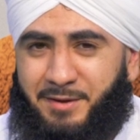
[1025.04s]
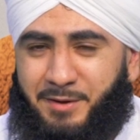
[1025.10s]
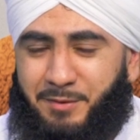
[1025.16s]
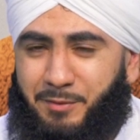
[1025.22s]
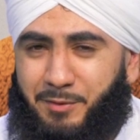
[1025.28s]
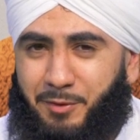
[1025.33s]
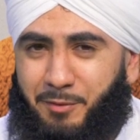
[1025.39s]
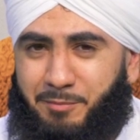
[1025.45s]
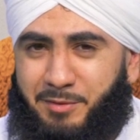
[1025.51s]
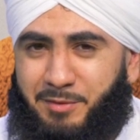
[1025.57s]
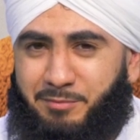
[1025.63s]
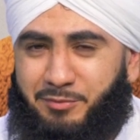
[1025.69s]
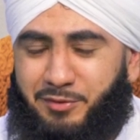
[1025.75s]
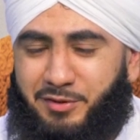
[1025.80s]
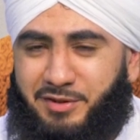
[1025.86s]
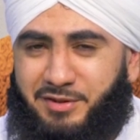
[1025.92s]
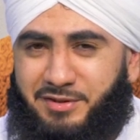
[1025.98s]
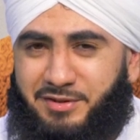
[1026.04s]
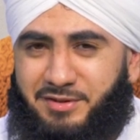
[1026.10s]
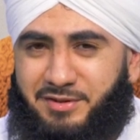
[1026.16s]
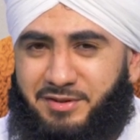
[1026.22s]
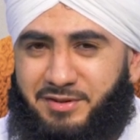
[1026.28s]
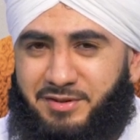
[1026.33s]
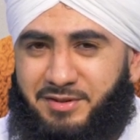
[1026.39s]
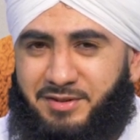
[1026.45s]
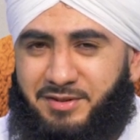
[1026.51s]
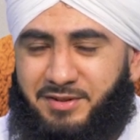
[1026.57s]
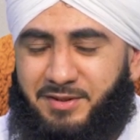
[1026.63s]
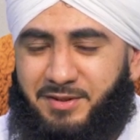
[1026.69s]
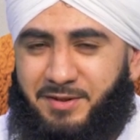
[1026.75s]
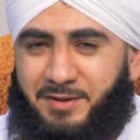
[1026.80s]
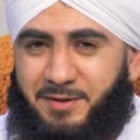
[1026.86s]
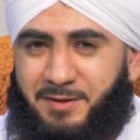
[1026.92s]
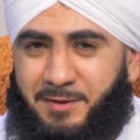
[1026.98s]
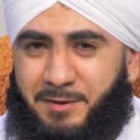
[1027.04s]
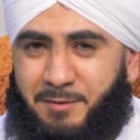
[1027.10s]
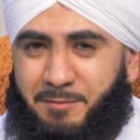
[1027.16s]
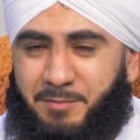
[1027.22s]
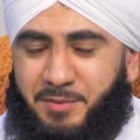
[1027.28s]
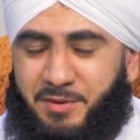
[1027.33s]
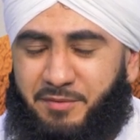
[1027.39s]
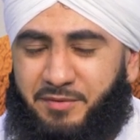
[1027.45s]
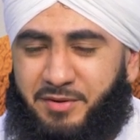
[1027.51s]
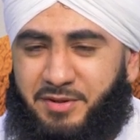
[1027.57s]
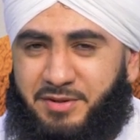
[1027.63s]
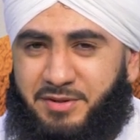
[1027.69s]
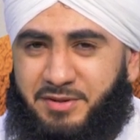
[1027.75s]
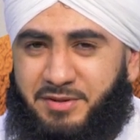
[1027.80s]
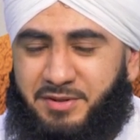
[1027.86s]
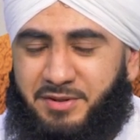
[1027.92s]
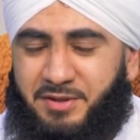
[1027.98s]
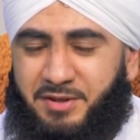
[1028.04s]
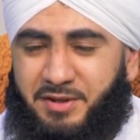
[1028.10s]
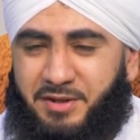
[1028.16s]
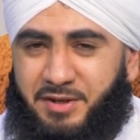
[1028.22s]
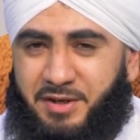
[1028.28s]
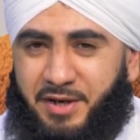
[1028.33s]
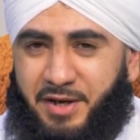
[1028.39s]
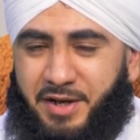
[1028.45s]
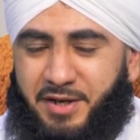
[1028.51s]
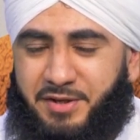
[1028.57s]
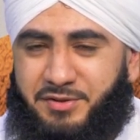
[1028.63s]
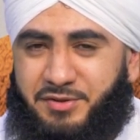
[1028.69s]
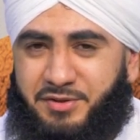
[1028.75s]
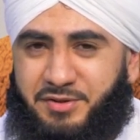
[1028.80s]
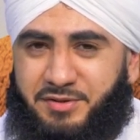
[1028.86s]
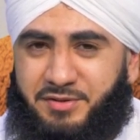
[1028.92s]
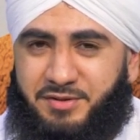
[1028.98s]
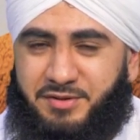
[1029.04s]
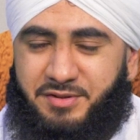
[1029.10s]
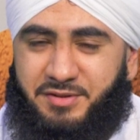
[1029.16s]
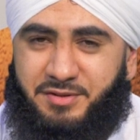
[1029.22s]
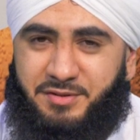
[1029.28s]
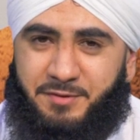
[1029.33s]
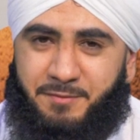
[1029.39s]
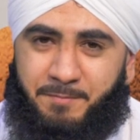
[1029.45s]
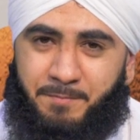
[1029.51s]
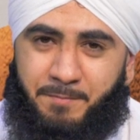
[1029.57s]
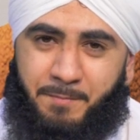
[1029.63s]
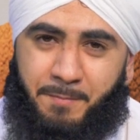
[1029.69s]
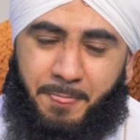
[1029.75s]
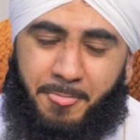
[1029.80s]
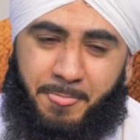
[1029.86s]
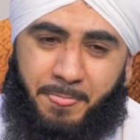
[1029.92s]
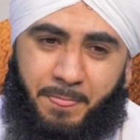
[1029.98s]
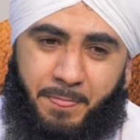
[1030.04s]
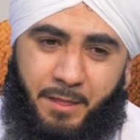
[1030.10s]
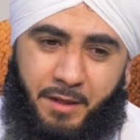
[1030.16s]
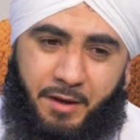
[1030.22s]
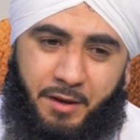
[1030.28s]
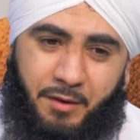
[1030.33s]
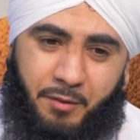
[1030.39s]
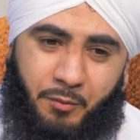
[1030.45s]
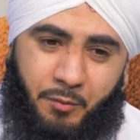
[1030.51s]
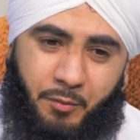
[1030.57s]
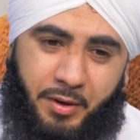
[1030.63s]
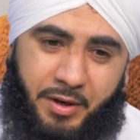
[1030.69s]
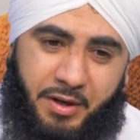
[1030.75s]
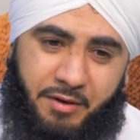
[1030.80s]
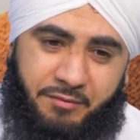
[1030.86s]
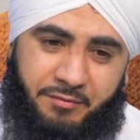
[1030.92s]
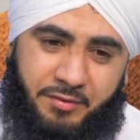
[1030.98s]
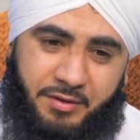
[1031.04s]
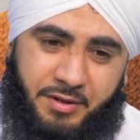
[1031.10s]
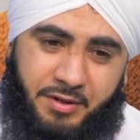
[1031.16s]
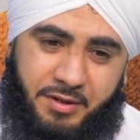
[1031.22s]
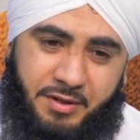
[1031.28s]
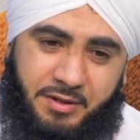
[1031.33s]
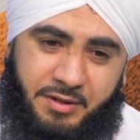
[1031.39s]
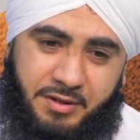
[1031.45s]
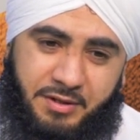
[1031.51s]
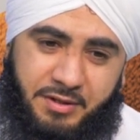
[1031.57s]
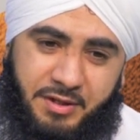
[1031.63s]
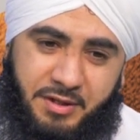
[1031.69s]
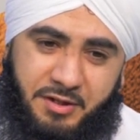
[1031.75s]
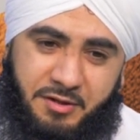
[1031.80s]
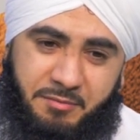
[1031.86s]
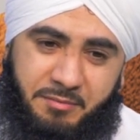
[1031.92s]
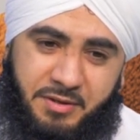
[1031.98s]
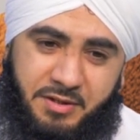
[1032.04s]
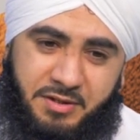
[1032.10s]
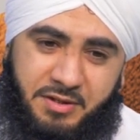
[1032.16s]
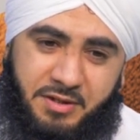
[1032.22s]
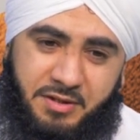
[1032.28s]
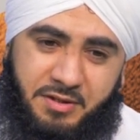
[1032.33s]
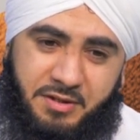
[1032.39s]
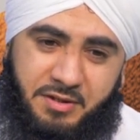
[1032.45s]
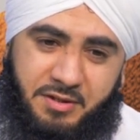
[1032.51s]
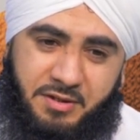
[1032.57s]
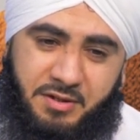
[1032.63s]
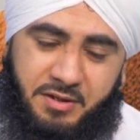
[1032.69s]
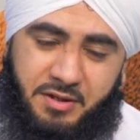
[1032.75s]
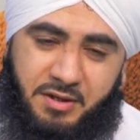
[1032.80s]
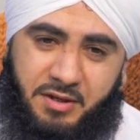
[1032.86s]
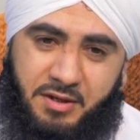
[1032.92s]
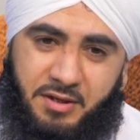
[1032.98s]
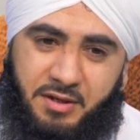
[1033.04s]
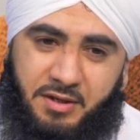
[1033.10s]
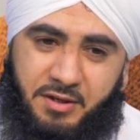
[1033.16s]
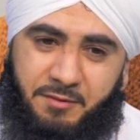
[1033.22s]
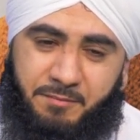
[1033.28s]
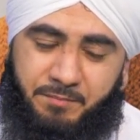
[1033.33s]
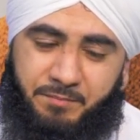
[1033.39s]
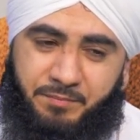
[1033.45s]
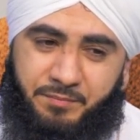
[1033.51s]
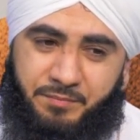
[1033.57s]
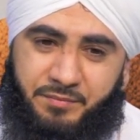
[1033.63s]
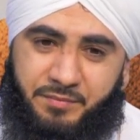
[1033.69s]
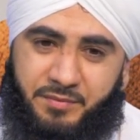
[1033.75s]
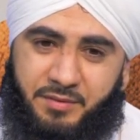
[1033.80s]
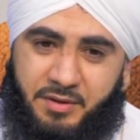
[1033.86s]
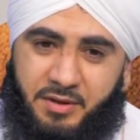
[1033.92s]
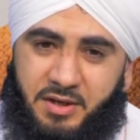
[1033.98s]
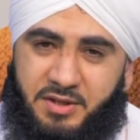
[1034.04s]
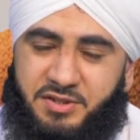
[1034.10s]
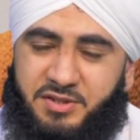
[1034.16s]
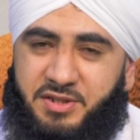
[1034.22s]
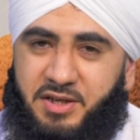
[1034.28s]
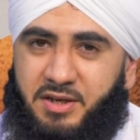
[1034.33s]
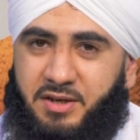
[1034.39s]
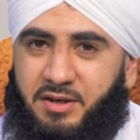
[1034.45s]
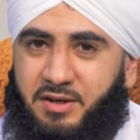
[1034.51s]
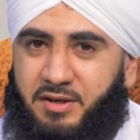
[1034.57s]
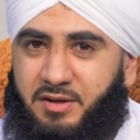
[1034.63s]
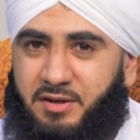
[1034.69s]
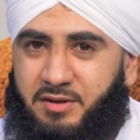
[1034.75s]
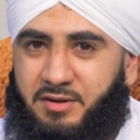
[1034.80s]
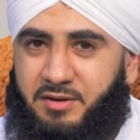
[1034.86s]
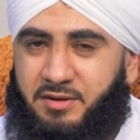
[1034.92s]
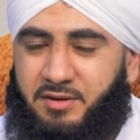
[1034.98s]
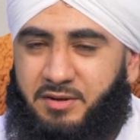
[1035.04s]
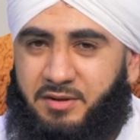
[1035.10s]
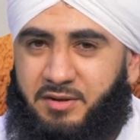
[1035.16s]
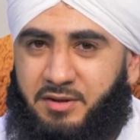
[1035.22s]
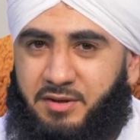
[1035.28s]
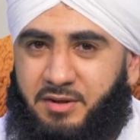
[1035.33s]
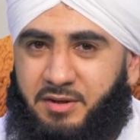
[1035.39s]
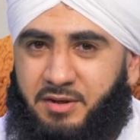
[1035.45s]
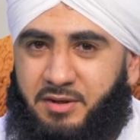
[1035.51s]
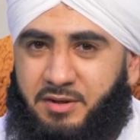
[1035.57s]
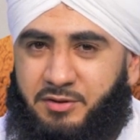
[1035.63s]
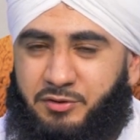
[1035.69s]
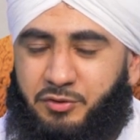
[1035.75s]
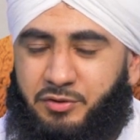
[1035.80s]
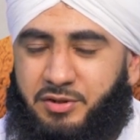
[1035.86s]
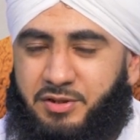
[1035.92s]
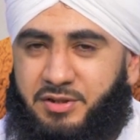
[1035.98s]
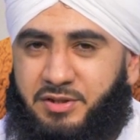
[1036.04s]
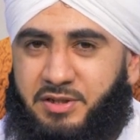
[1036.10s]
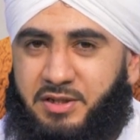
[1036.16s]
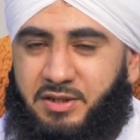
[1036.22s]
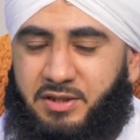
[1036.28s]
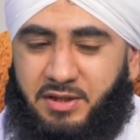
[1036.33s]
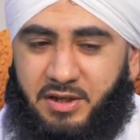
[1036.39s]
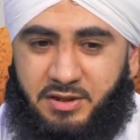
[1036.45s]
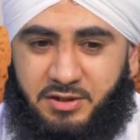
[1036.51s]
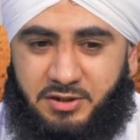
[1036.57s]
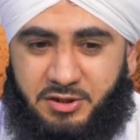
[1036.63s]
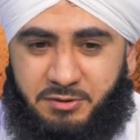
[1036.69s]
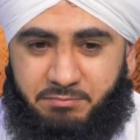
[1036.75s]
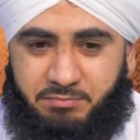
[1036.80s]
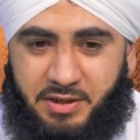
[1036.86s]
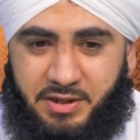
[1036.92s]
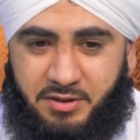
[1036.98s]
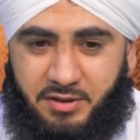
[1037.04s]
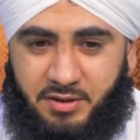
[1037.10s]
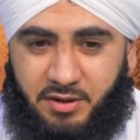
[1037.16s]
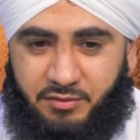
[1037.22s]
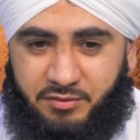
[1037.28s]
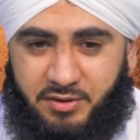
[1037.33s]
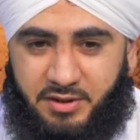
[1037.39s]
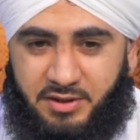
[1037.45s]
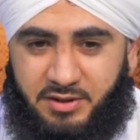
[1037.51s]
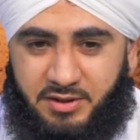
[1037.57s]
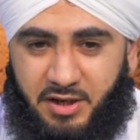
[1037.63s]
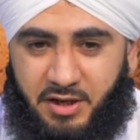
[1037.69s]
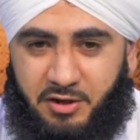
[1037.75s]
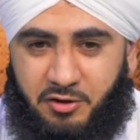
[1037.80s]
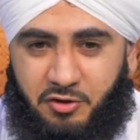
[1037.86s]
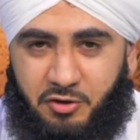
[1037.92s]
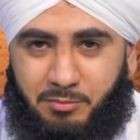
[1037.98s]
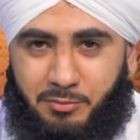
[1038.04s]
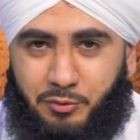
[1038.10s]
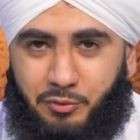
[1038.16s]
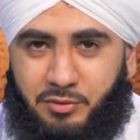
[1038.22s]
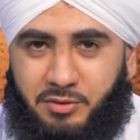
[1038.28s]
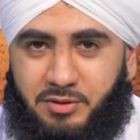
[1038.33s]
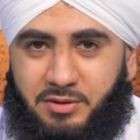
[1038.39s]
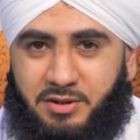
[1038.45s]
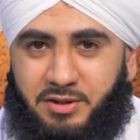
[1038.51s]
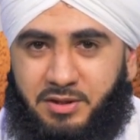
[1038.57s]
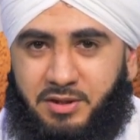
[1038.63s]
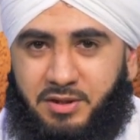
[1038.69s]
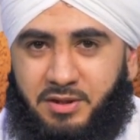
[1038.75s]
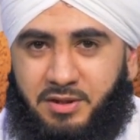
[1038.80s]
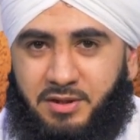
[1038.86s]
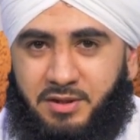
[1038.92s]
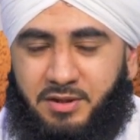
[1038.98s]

He will not be punished. Previous nations, whenever they committed a sin, such a sin that spread around the entire community,